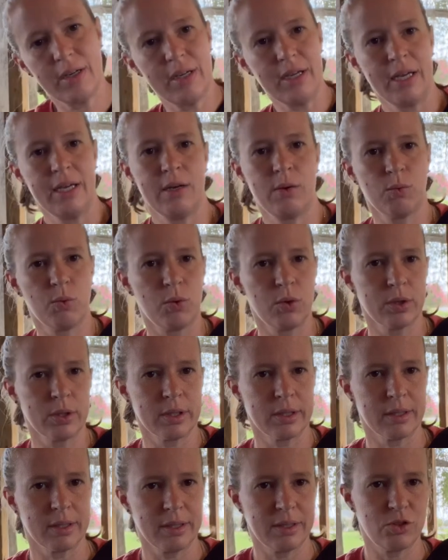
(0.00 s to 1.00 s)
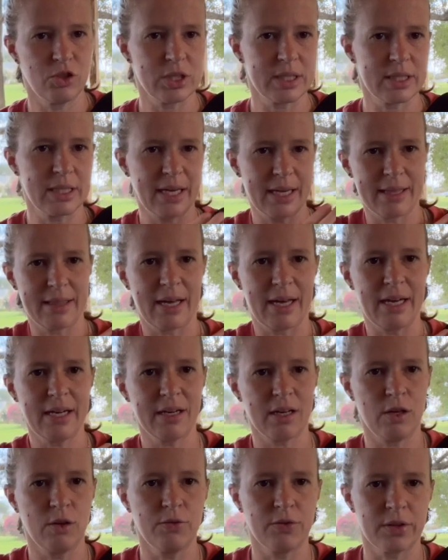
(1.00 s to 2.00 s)
and worn just like that
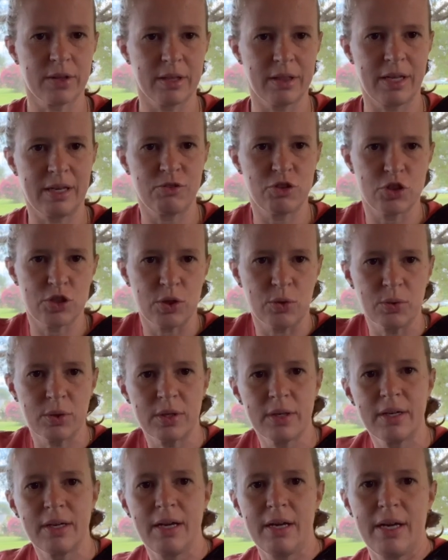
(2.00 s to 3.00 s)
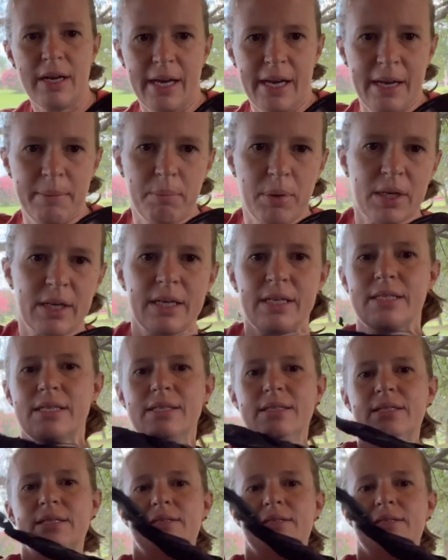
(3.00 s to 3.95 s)
over the left shoulder. And because it's a